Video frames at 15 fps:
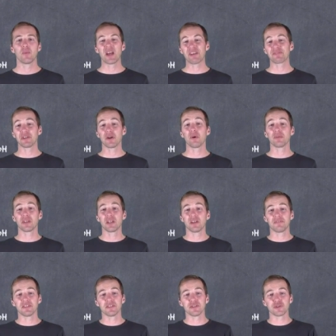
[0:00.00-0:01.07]
We have to note that
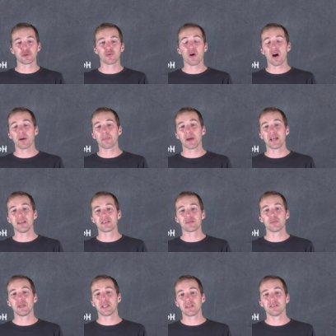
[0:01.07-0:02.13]
if it's a strong
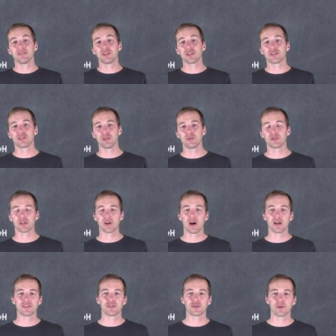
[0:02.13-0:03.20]
base, we can just use the
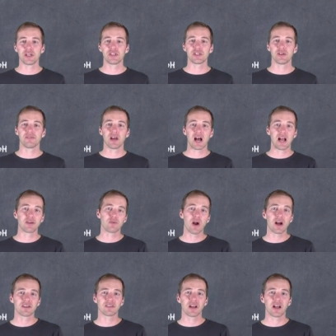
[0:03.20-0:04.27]
concentration of the
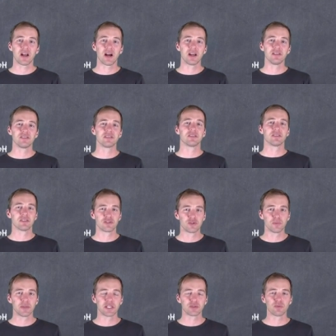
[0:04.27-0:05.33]
hydroxide ions,
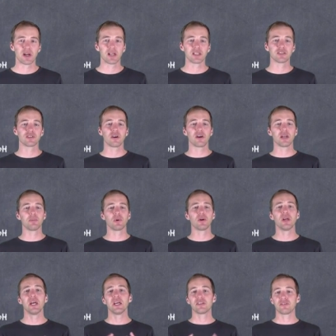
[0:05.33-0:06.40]
assuming it's readily soluble,